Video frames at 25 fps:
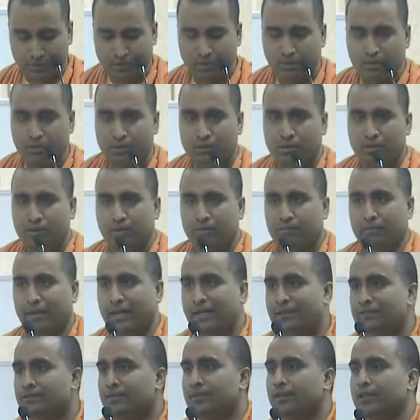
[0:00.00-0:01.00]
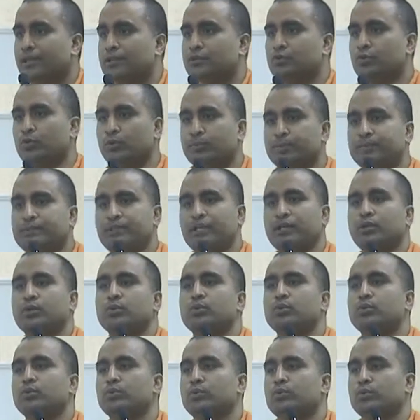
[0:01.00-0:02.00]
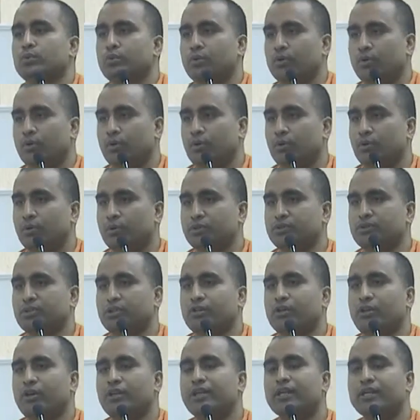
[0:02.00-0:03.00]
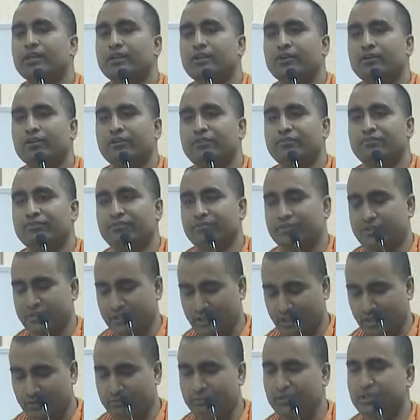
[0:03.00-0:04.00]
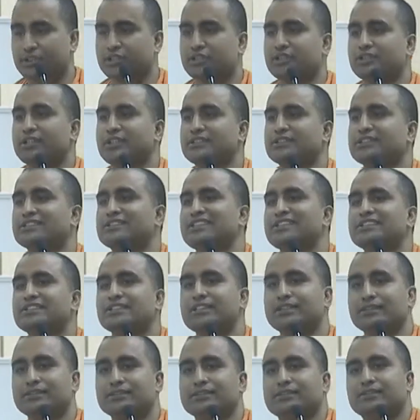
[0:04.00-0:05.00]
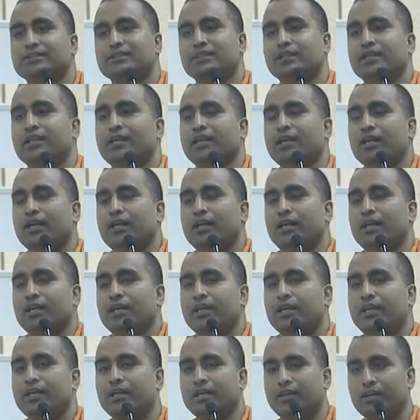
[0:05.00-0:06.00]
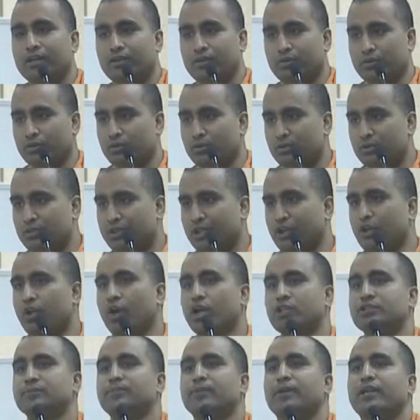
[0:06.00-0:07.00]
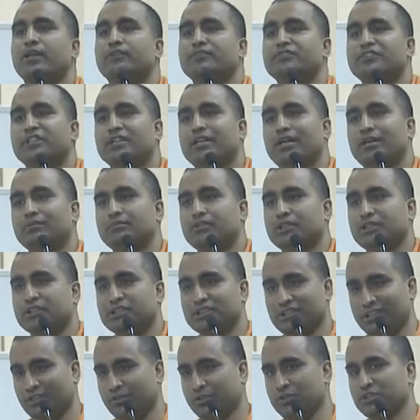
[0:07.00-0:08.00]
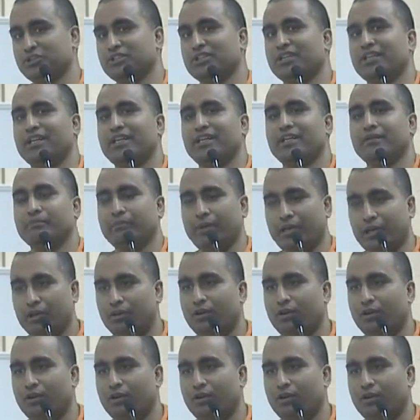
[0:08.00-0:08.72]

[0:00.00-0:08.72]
Mahendranath Gupta, who was the chronicler of Sri Ramakrishna's teachings, he wrote the Gospel of Sri Ramakrishna originally in Bengali.